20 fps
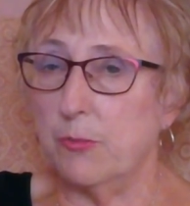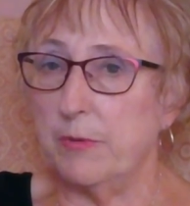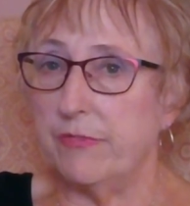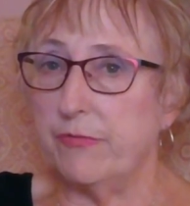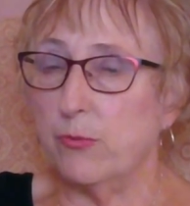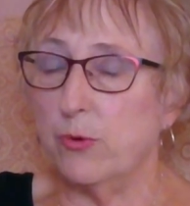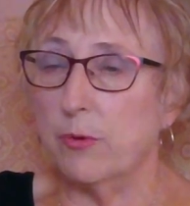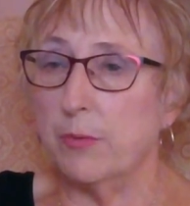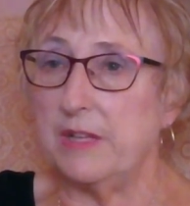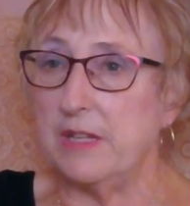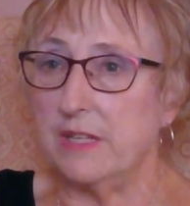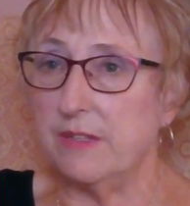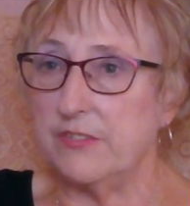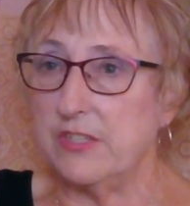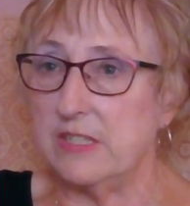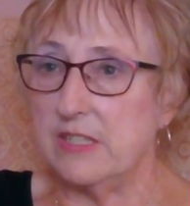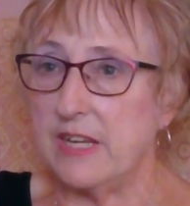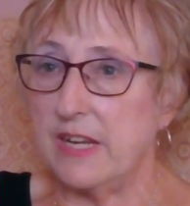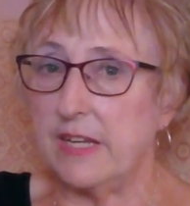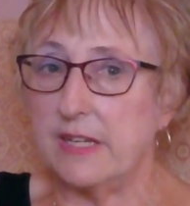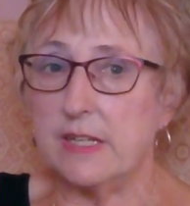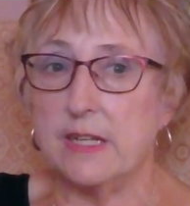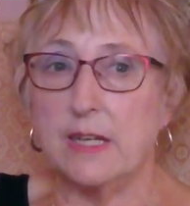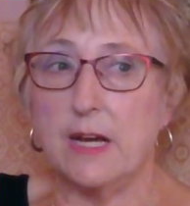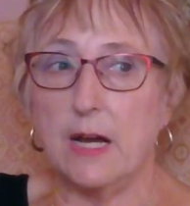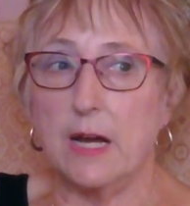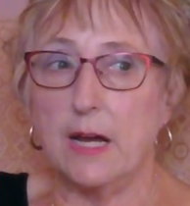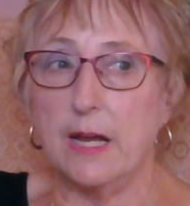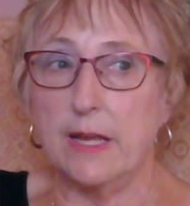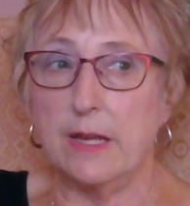before we lived in Dayton,
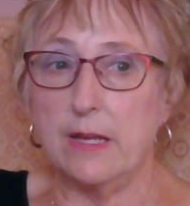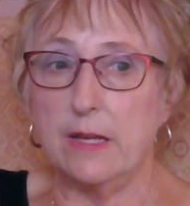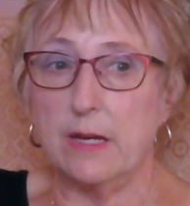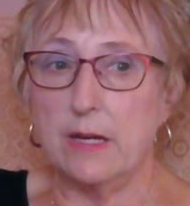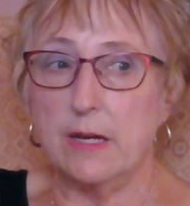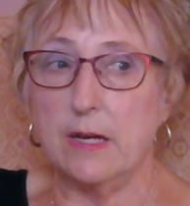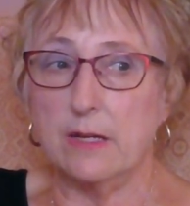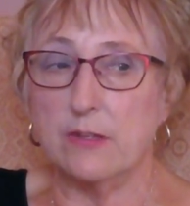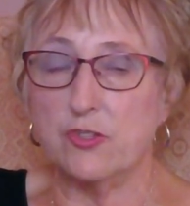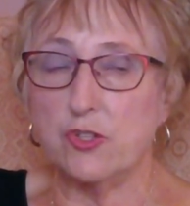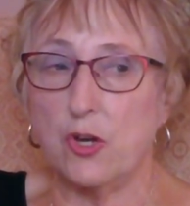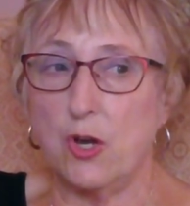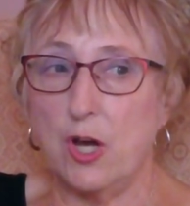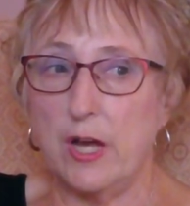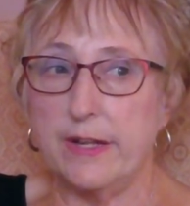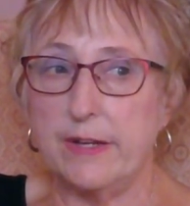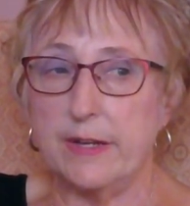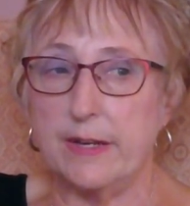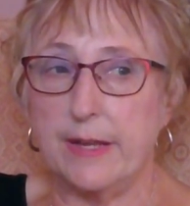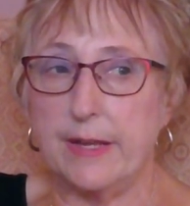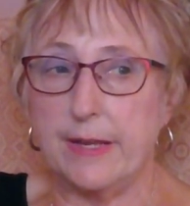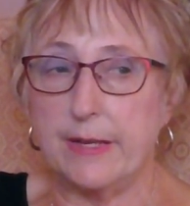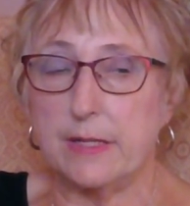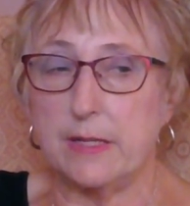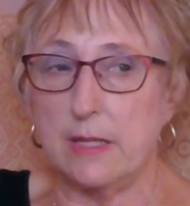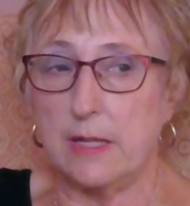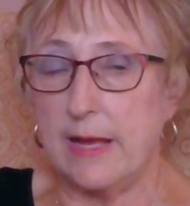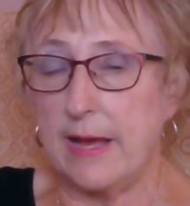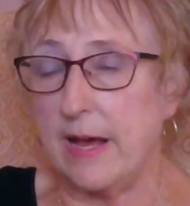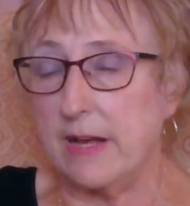I taught a
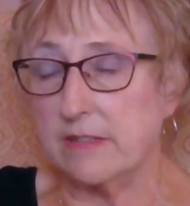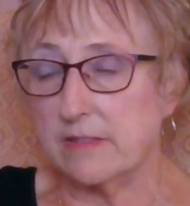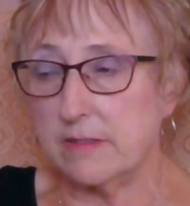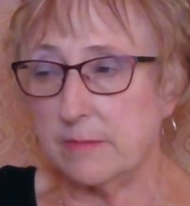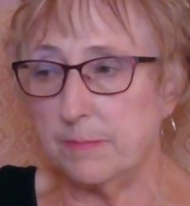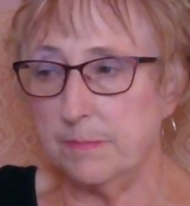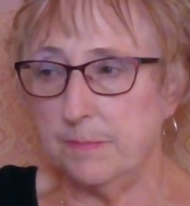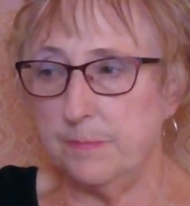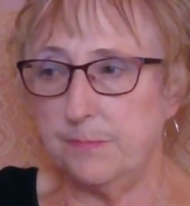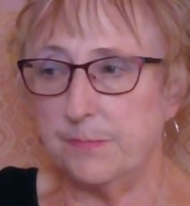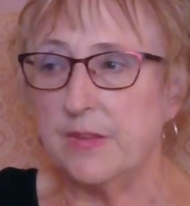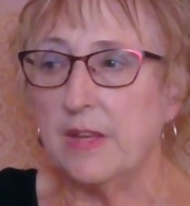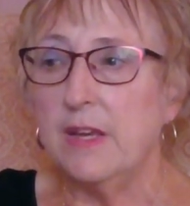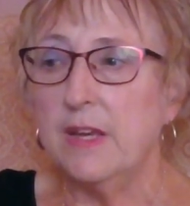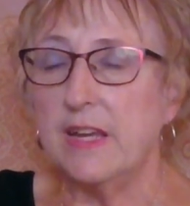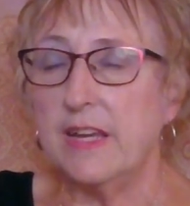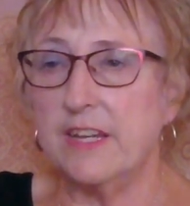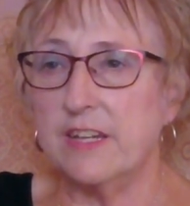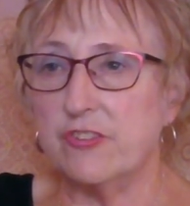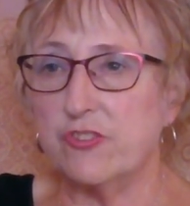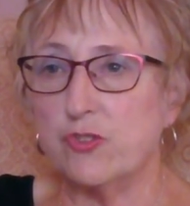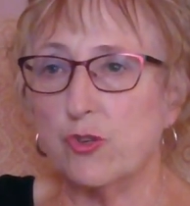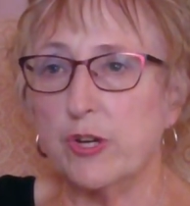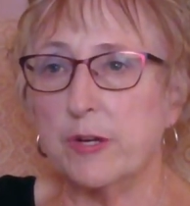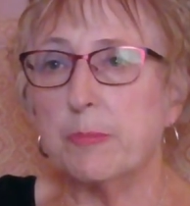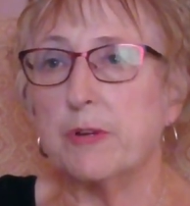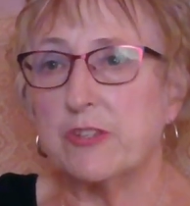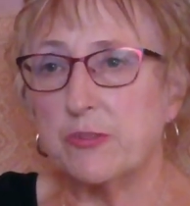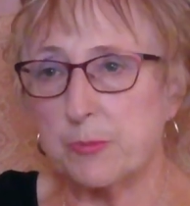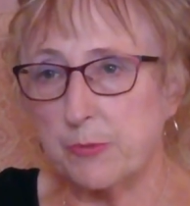class in
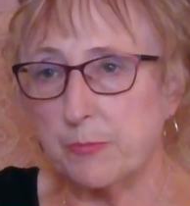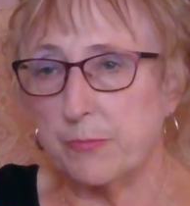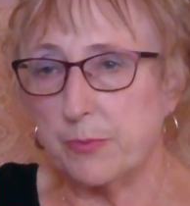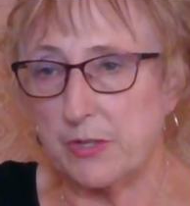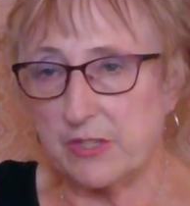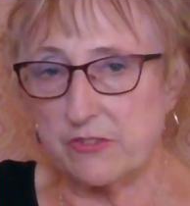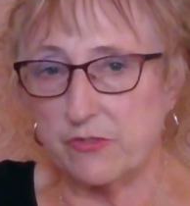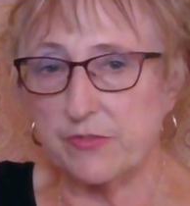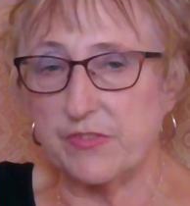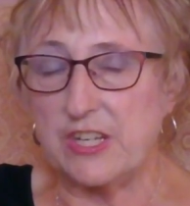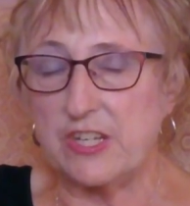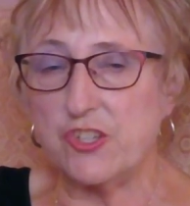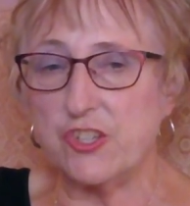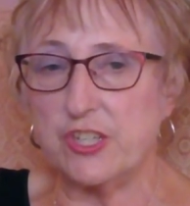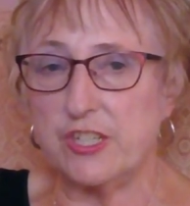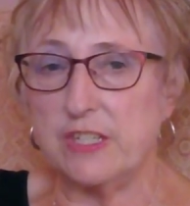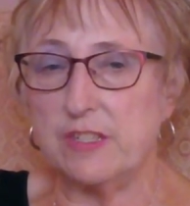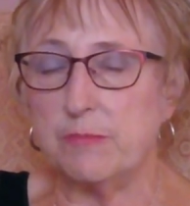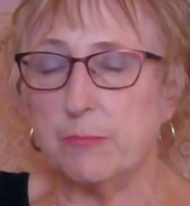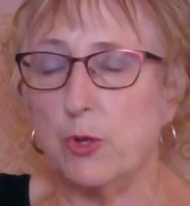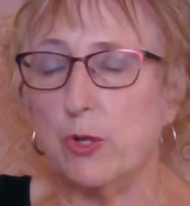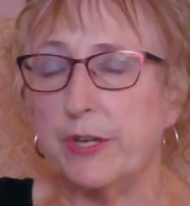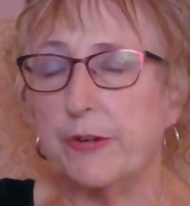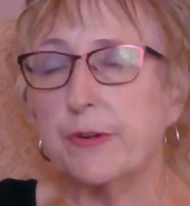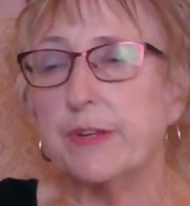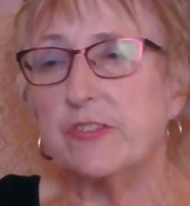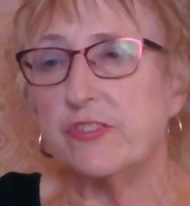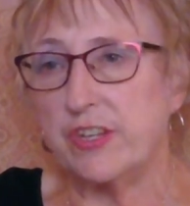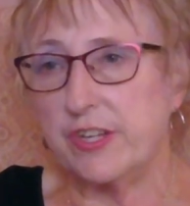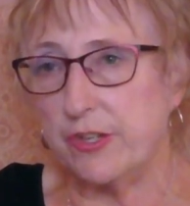historic preservation at Bowling
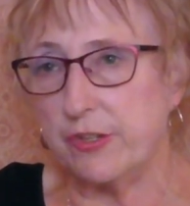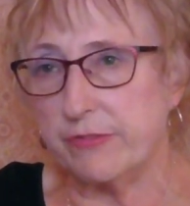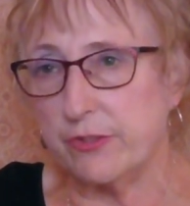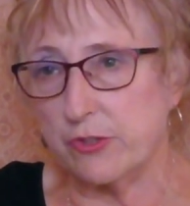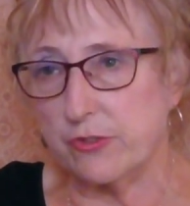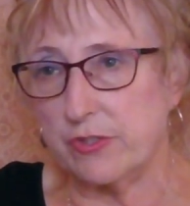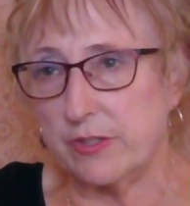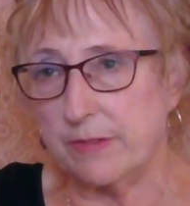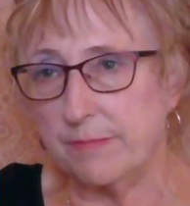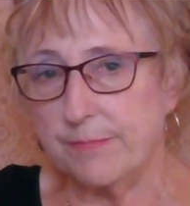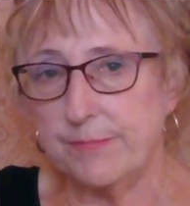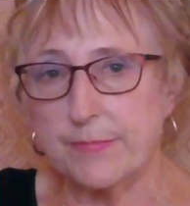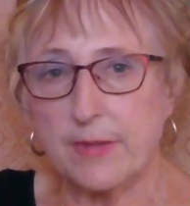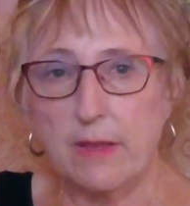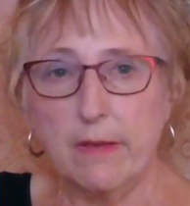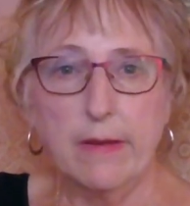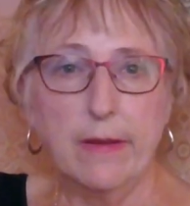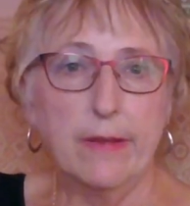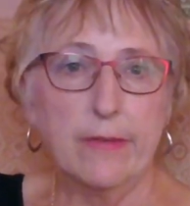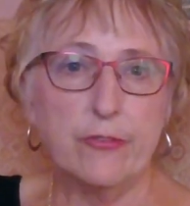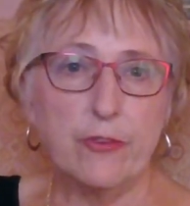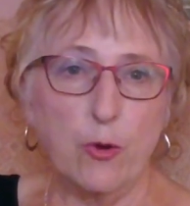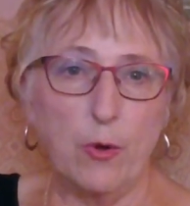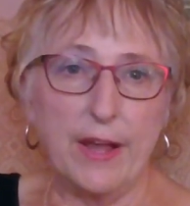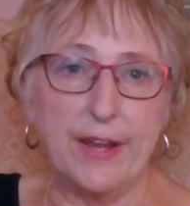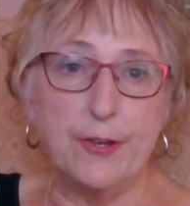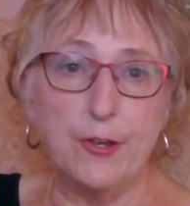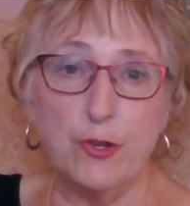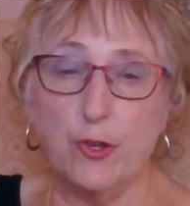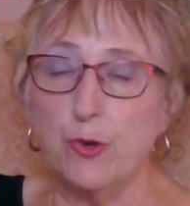Green State University. So
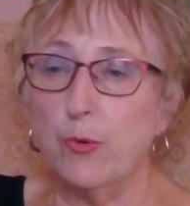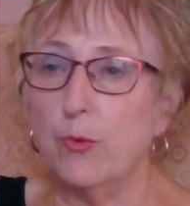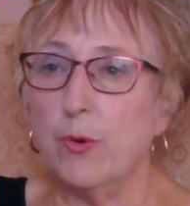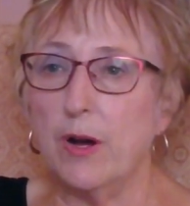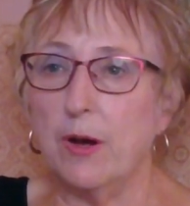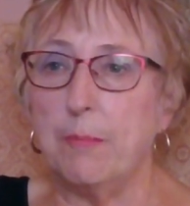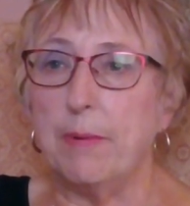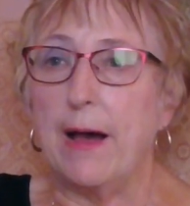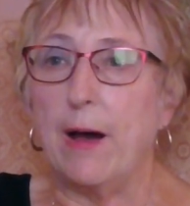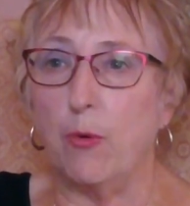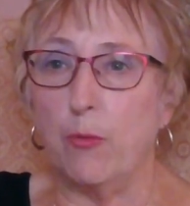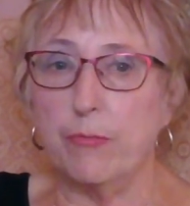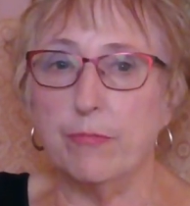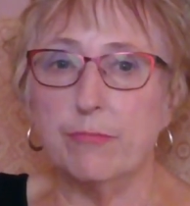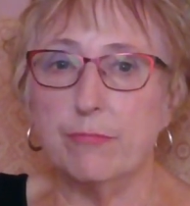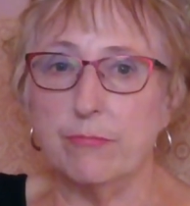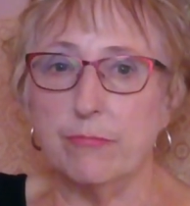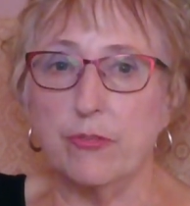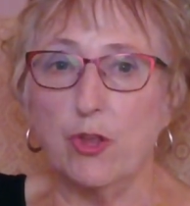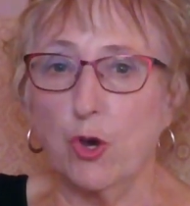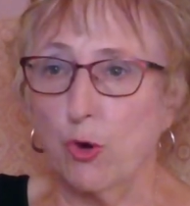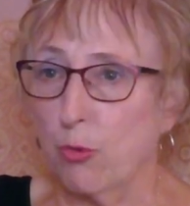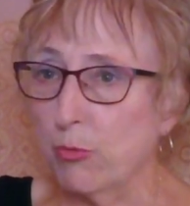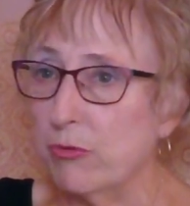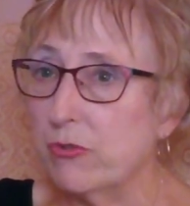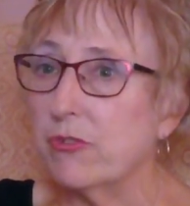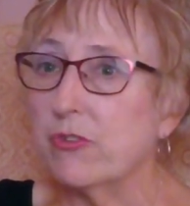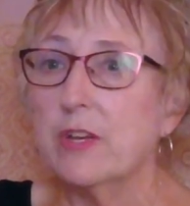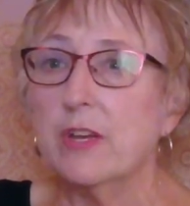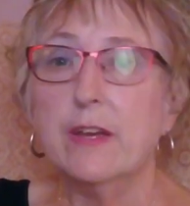I knew about
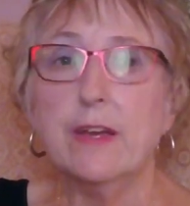those,